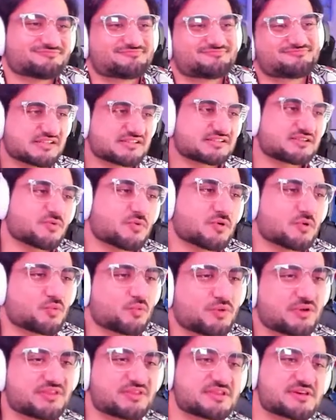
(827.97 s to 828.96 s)
It's the one
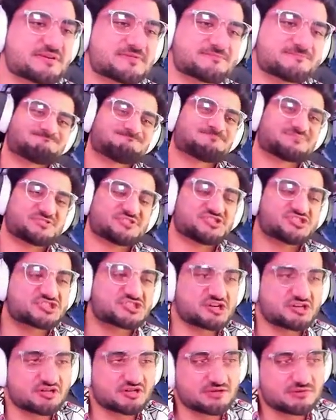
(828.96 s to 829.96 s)
with the
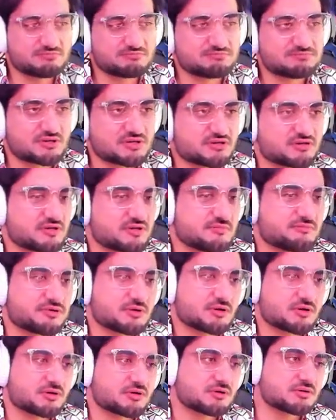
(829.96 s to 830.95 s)
chunk of butter you put
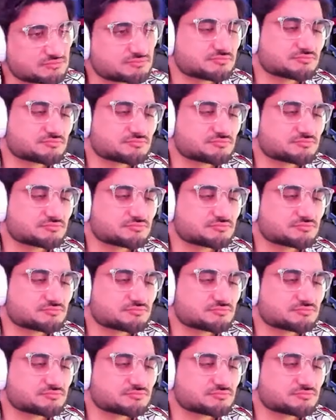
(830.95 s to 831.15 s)
on?